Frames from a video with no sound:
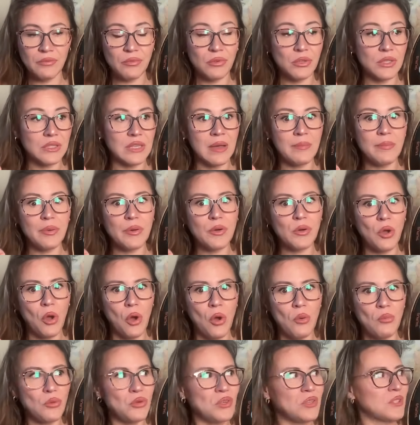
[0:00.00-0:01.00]
For example,
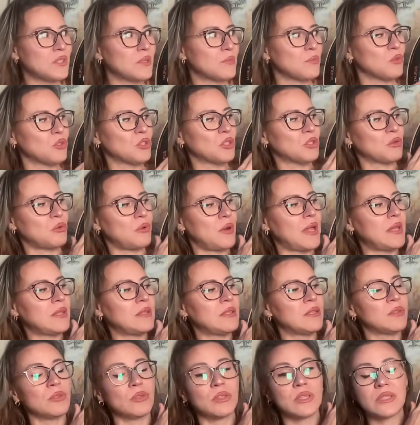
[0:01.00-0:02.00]
communism was
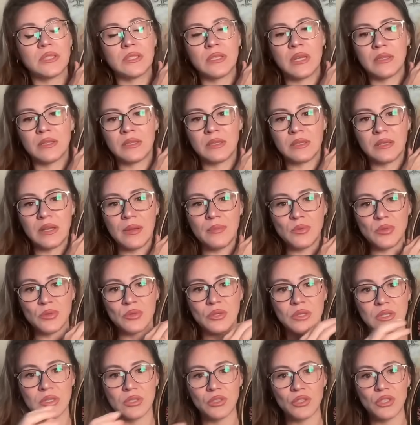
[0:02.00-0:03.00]
created on a
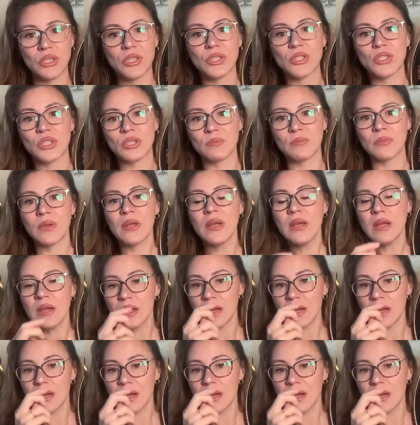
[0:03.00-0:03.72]
Saturn-Neptune conjunction.